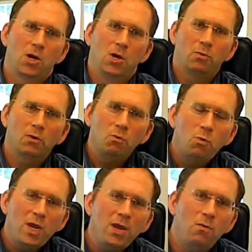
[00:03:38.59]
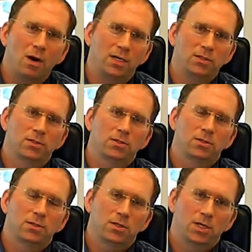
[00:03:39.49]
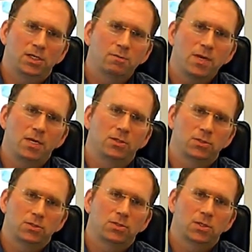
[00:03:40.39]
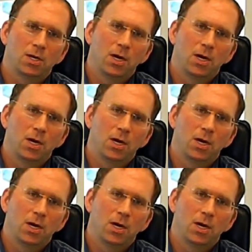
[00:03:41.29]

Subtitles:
What we want is peace.